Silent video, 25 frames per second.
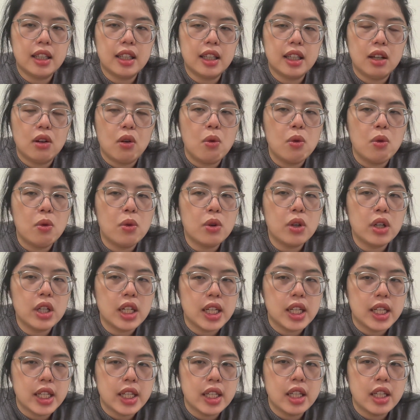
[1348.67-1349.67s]

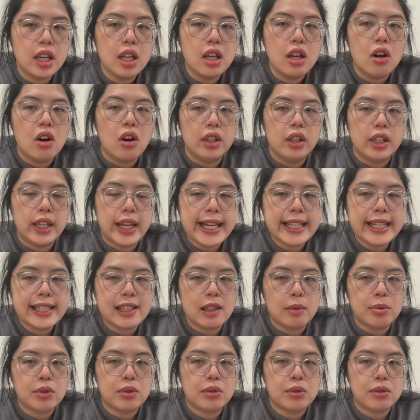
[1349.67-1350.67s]
only on
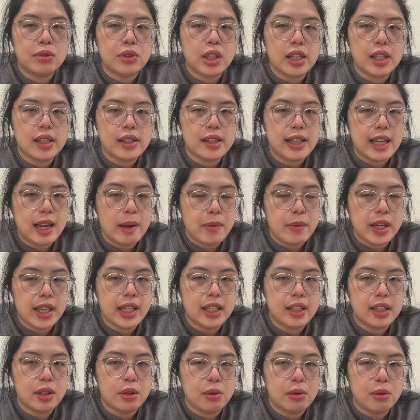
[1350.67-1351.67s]
exceptional chance that I'm
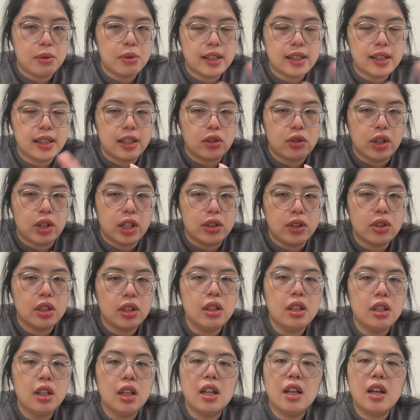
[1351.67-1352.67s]
making those
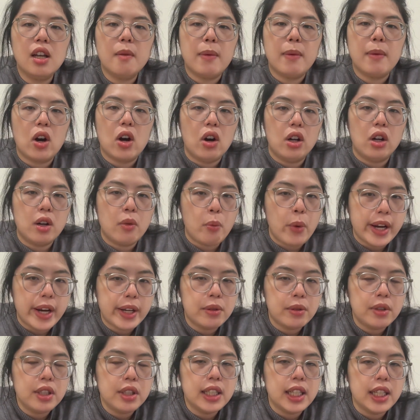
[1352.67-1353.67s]
situation. But on a
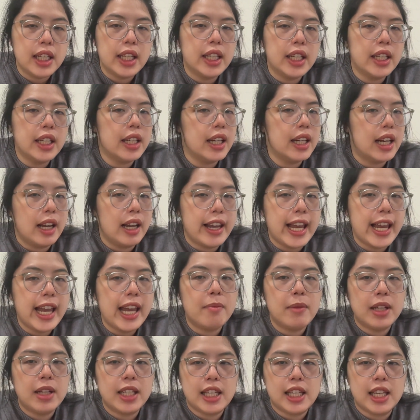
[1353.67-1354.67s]
regular day, I
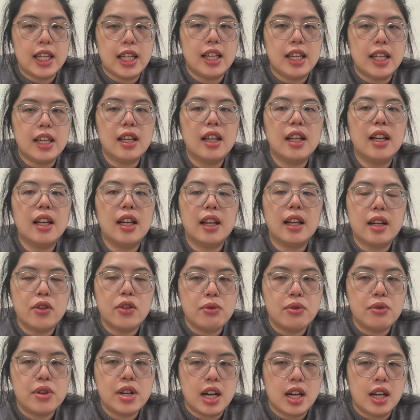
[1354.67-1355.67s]
am a day
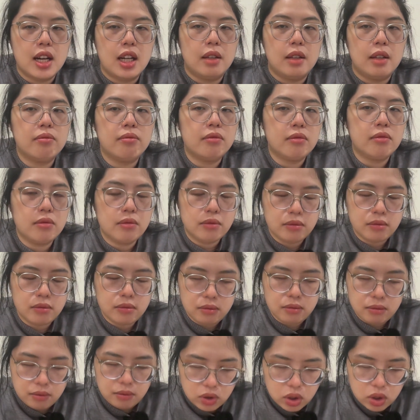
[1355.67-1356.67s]
noontime
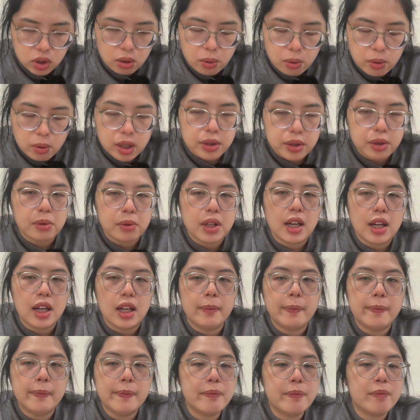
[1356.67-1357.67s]
Toronto
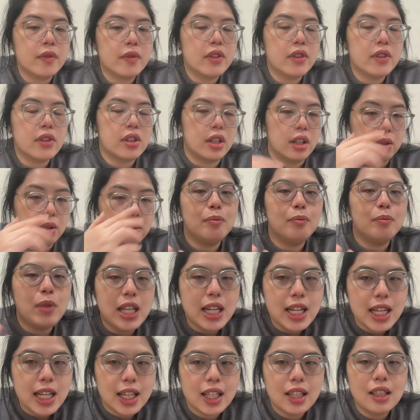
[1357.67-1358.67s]
time. So
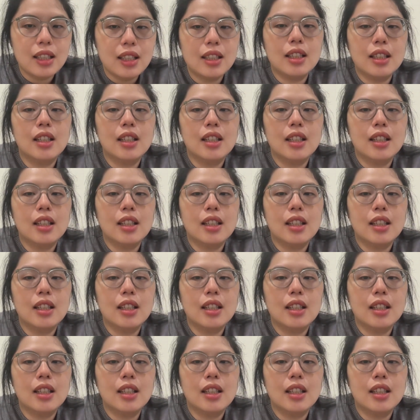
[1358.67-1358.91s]
meaning